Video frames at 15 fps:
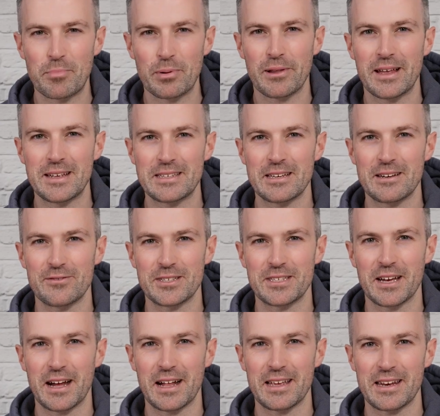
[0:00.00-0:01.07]
plenty of
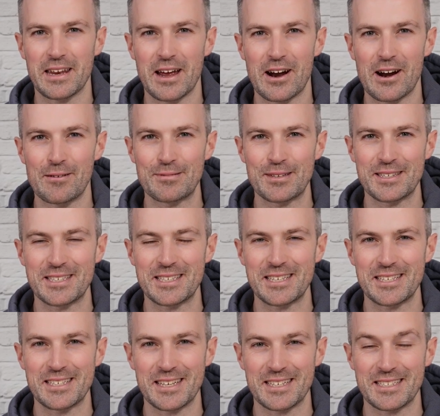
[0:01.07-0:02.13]
Italian herbs and
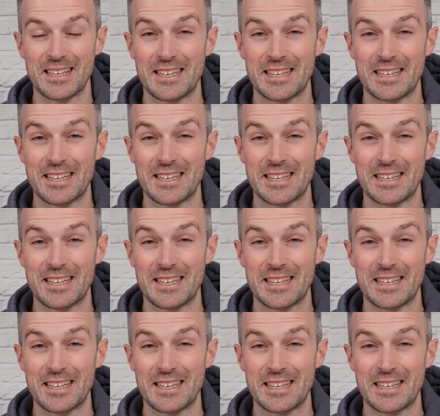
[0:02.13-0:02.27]
seasonings